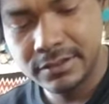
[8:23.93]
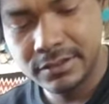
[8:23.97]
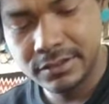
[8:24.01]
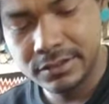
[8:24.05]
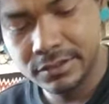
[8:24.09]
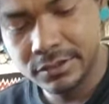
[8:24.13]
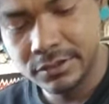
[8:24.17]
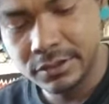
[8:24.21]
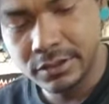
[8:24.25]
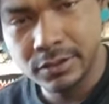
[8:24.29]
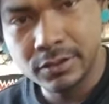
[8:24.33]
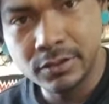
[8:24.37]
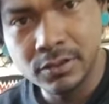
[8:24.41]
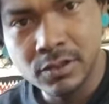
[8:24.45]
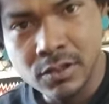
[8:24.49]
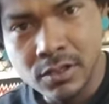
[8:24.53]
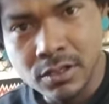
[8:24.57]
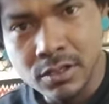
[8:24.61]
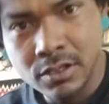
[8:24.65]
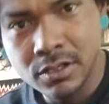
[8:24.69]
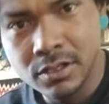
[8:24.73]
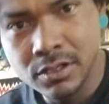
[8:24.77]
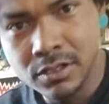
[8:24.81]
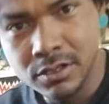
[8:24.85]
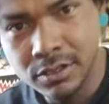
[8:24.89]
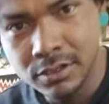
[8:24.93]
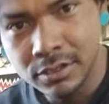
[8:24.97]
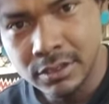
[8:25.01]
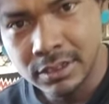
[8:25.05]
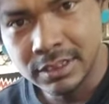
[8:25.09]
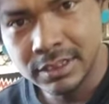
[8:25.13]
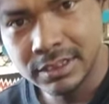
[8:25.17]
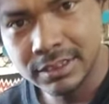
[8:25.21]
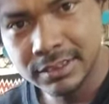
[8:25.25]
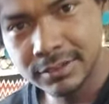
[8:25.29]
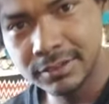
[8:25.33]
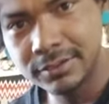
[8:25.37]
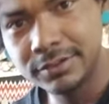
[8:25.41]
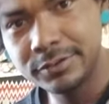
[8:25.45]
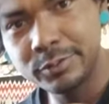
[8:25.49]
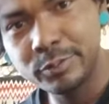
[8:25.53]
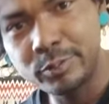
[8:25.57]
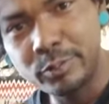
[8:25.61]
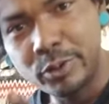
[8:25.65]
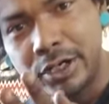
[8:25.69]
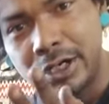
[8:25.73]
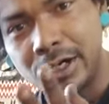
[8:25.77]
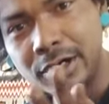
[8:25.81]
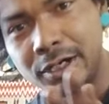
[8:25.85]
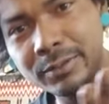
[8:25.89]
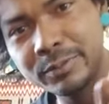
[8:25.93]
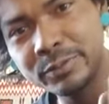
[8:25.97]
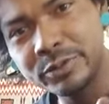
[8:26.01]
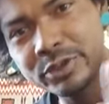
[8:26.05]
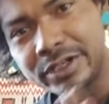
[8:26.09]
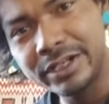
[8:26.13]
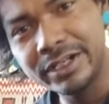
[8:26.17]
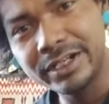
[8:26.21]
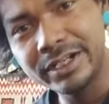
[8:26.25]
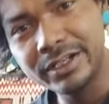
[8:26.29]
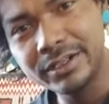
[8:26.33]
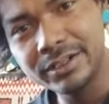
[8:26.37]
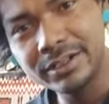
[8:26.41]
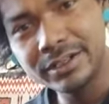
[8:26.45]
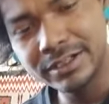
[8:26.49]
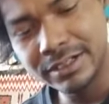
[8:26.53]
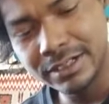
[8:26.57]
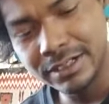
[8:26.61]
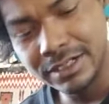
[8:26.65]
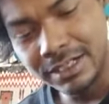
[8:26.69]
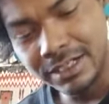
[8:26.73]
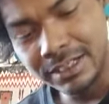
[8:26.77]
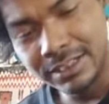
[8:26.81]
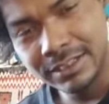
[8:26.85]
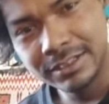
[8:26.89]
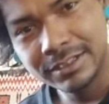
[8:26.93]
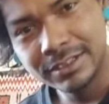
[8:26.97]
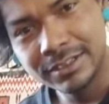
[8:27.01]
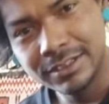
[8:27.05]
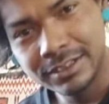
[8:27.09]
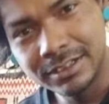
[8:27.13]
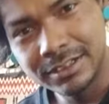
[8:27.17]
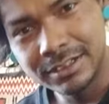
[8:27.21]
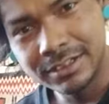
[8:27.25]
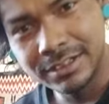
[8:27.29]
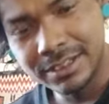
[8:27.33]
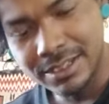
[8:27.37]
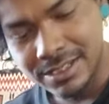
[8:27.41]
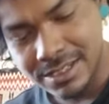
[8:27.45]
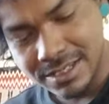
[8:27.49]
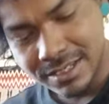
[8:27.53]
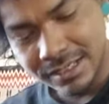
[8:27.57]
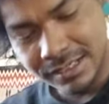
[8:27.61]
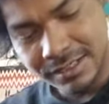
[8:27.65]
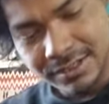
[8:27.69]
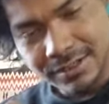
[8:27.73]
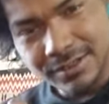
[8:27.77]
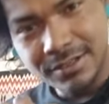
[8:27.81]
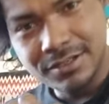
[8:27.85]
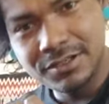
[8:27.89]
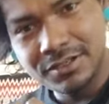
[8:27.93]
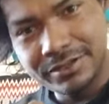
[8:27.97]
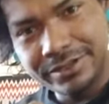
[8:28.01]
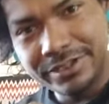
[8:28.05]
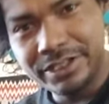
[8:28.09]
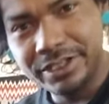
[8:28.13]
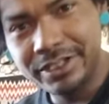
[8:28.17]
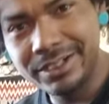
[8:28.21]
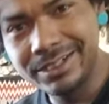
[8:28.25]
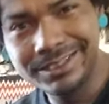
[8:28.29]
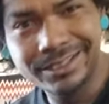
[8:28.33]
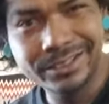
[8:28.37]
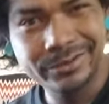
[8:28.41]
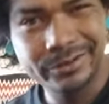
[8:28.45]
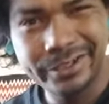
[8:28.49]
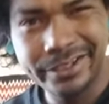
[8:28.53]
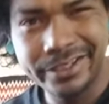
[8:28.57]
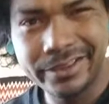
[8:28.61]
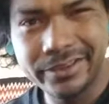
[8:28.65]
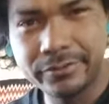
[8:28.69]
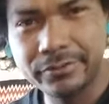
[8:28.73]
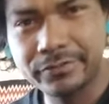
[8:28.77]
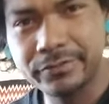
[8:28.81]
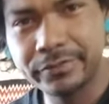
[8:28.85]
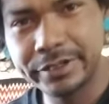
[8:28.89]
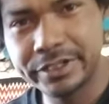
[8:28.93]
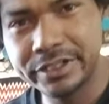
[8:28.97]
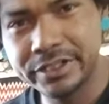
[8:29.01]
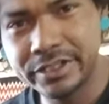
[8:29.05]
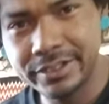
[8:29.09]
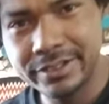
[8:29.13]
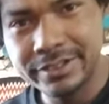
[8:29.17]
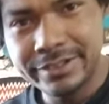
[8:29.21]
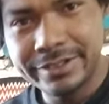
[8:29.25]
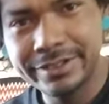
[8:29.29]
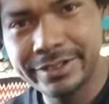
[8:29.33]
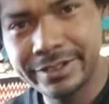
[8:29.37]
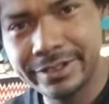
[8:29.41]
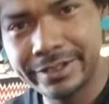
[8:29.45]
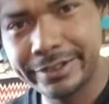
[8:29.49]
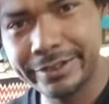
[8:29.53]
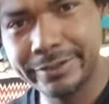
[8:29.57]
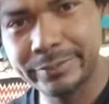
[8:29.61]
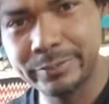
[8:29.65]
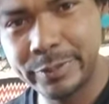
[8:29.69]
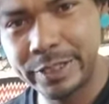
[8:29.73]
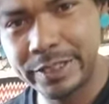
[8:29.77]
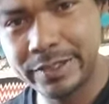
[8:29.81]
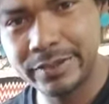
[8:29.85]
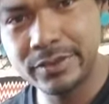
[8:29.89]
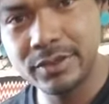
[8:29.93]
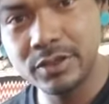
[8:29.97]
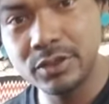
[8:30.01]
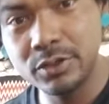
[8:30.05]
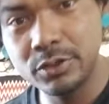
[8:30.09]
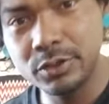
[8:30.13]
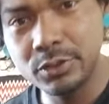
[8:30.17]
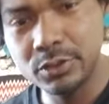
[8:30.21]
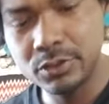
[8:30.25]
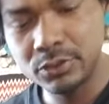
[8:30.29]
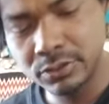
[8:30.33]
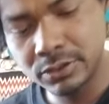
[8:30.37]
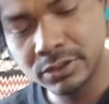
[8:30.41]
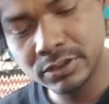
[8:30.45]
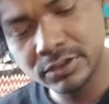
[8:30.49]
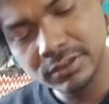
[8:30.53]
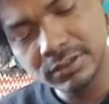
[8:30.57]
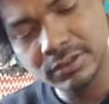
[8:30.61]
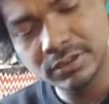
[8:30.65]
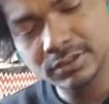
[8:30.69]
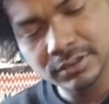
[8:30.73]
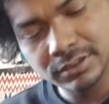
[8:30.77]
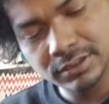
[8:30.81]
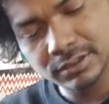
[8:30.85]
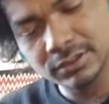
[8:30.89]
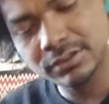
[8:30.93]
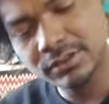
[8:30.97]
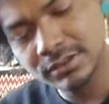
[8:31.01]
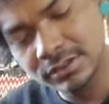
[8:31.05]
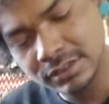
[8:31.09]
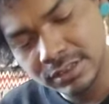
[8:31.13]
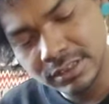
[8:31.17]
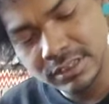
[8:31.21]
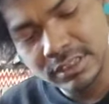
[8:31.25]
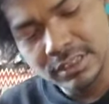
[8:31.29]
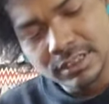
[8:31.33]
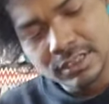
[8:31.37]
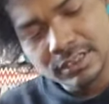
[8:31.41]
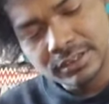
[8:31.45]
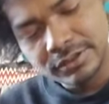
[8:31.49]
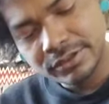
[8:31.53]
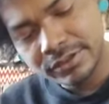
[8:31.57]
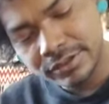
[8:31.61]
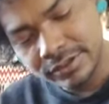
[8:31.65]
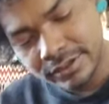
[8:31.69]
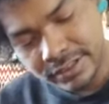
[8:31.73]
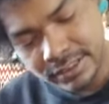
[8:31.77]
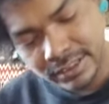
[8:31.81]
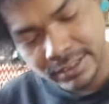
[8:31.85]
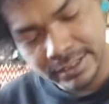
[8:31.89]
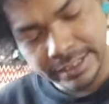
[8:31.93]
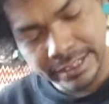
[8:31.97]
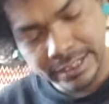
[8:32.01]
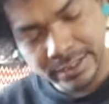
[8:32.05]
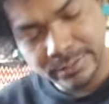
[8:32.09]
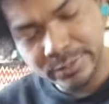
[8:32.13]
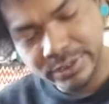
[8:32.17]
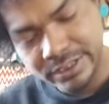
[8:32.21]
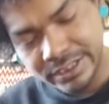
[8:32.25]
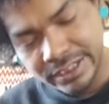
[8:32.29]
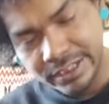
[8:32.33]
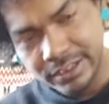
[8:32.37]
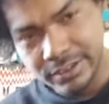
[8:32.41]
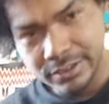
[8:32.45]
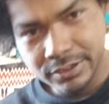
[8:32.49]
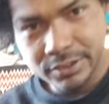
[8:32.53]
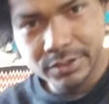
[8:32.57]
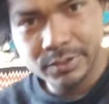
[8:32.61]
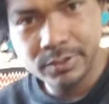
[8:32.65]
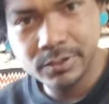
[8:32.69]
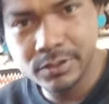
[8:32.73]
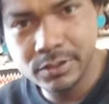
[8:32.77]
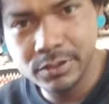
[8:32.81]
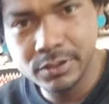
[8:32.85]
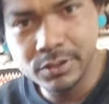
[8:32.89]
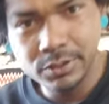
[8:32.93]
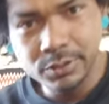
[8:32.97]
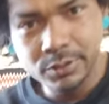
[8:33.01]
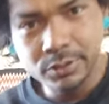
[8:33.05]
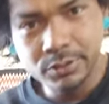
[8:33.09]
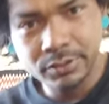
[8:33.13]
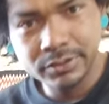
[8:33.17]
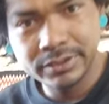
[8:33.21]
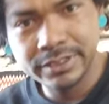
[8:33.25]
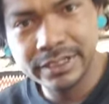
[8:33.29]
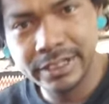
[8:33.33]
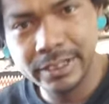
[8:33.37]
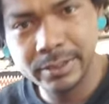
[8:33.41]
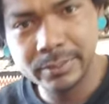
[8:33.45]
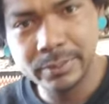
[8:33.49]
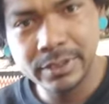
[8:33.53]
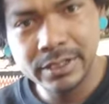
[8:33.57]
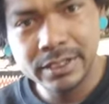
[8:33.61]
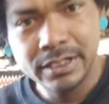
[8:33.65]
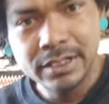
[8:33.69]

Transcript: You go, palms right here, and then the jeans create the friction to like make the noodle turn the lamb's tail into a noodle type.